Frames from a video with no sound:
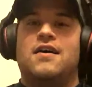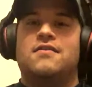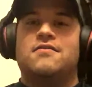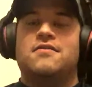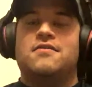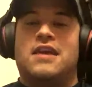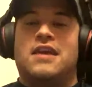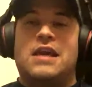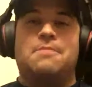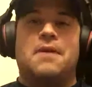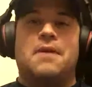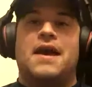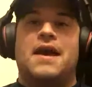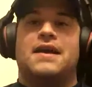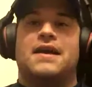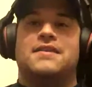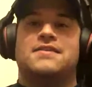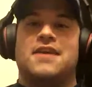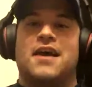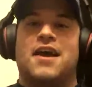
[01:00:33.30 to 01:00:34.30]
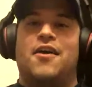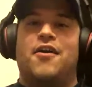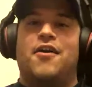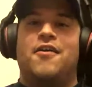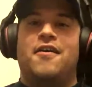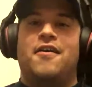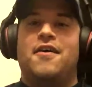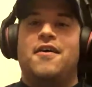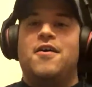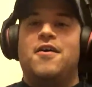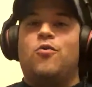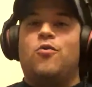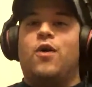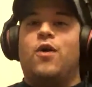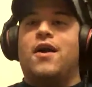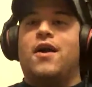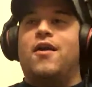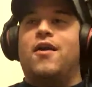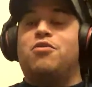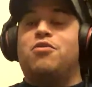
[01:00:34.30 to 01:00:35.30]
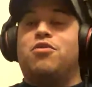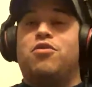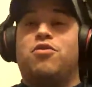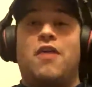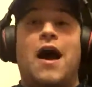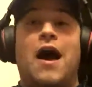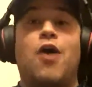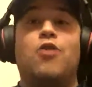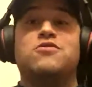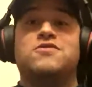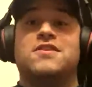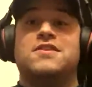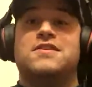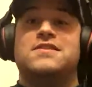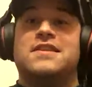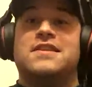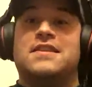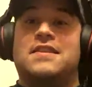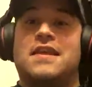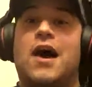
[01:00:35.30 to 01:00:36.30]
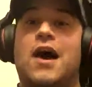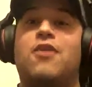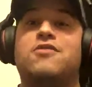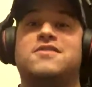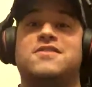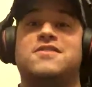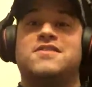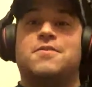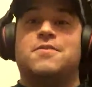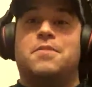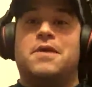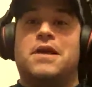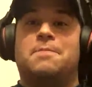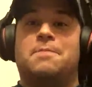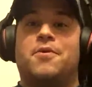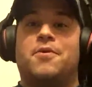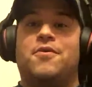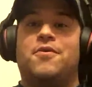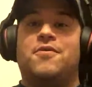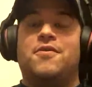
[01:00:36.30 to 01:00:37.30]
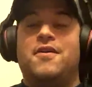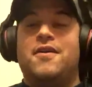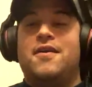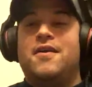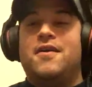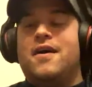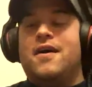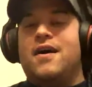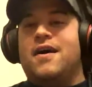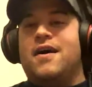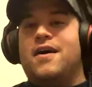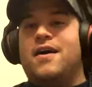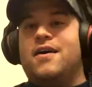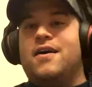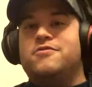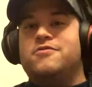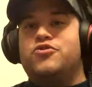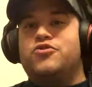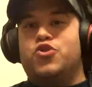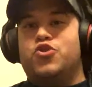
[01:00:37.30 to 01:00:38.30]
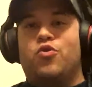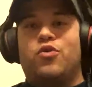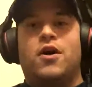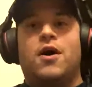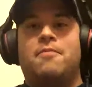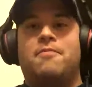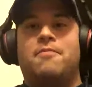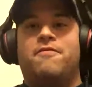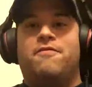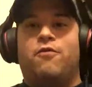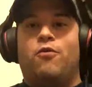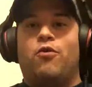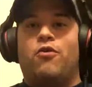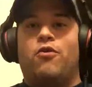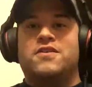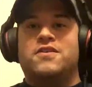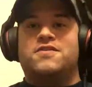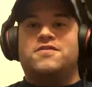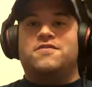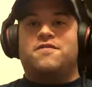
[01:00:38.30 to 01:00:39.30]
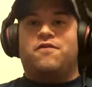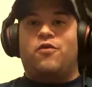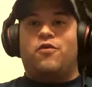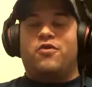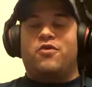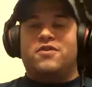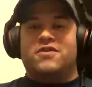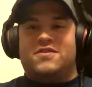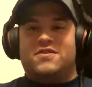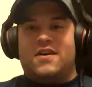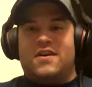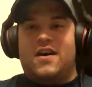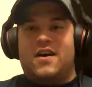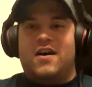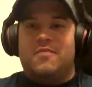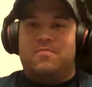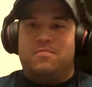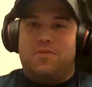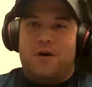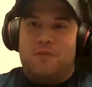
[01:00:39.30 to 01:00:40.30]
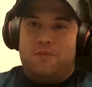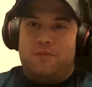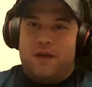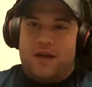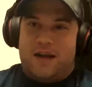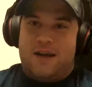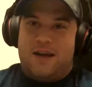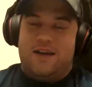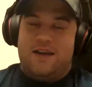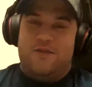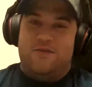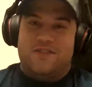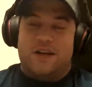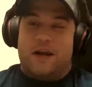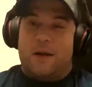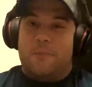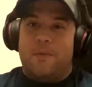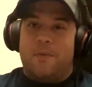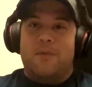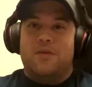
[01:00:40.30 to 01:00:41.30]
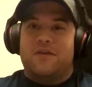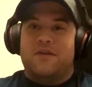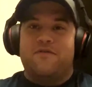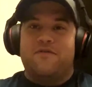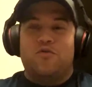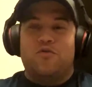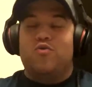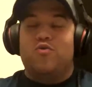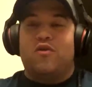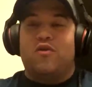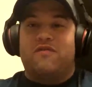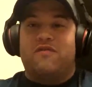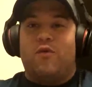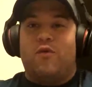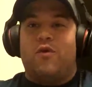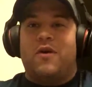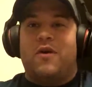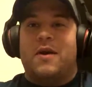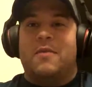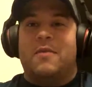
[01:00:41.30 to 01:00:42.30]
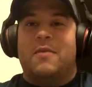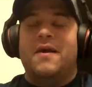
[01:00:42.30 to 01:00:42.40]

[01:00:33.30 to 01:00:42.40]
Key Bank Center where thousands and thousands of people showed up for his public. It was like a public funeral for him.